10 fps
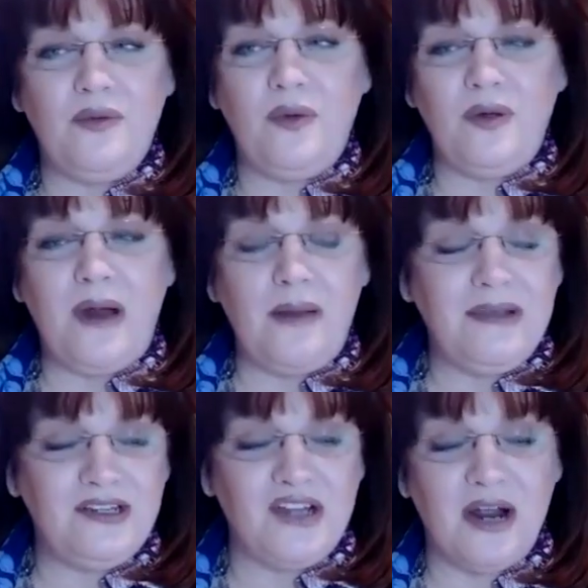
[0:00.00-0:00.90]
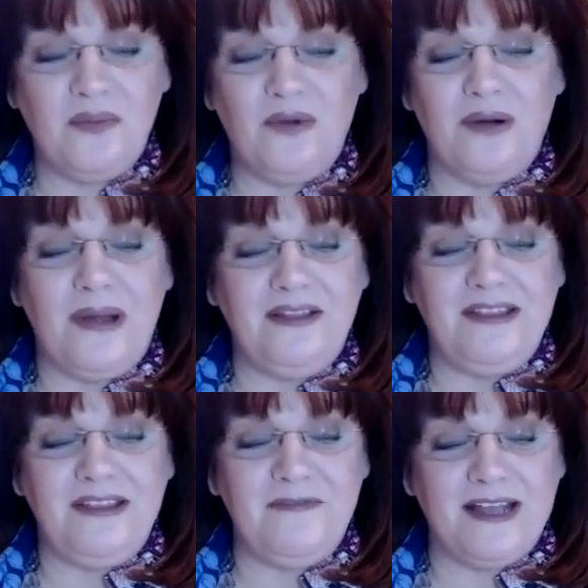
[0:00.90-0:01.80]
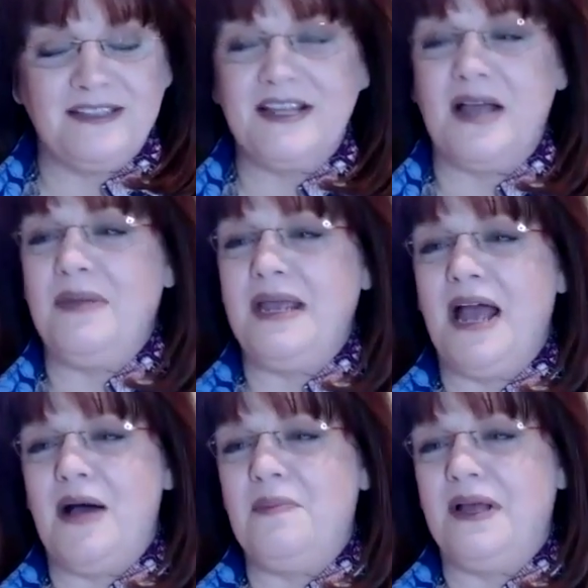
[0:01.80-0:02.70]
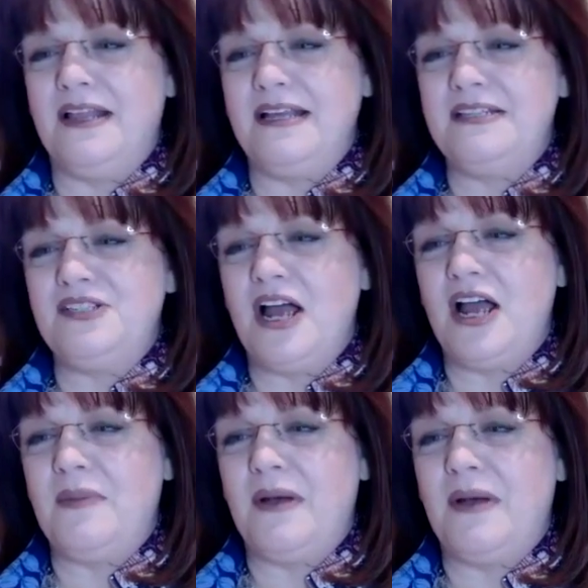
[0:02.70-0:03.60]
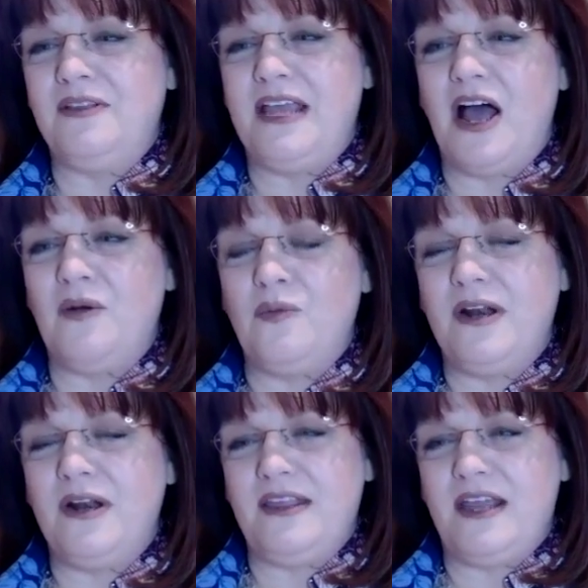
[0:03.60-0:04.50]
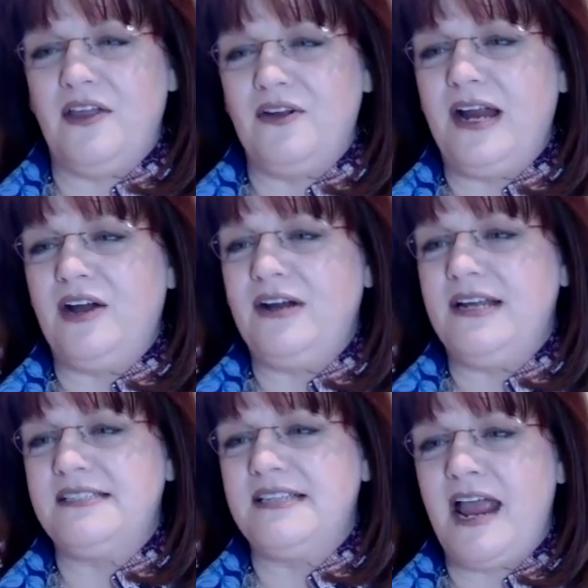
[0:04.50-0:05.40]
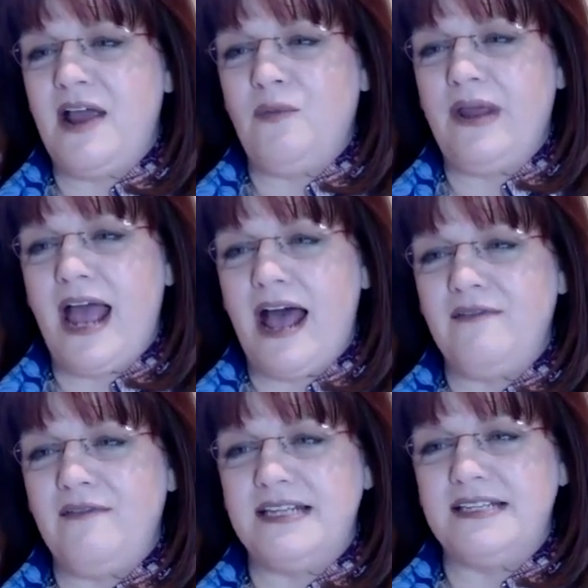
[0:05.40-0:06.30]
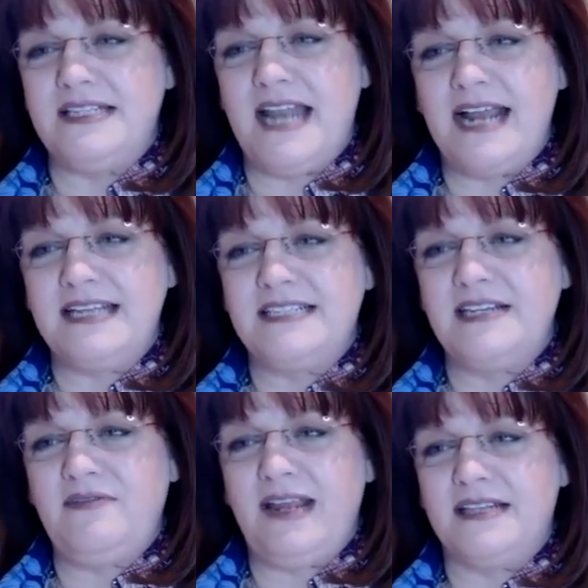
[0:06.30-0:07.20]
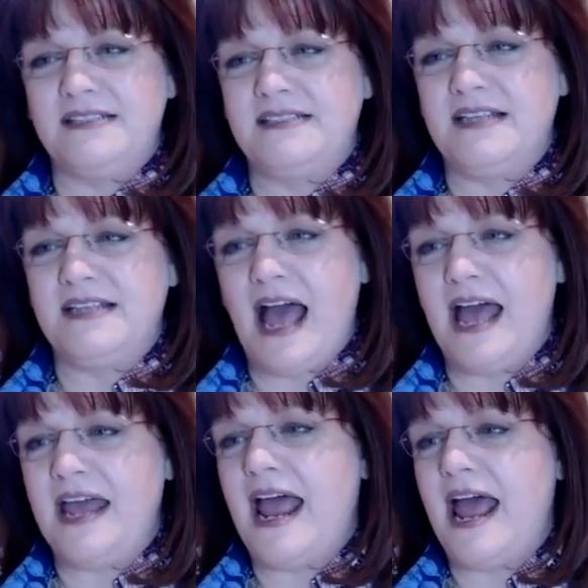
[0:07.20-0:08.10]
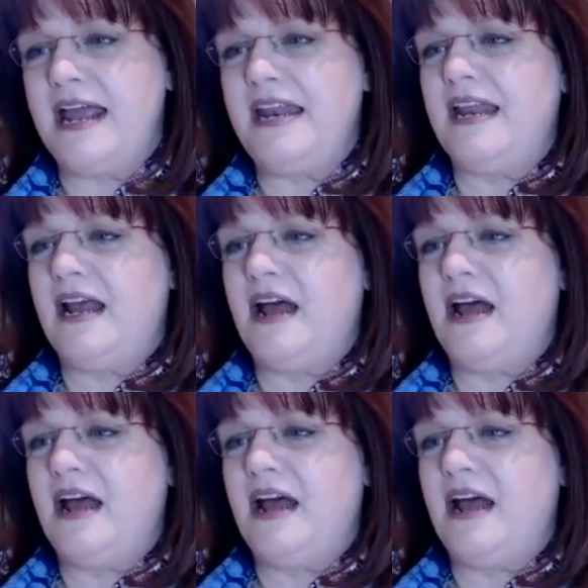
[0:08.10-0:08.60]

we'll probably talk more about the events coming up, but let's talk about one of the other areas we have is Next Advance Con Ed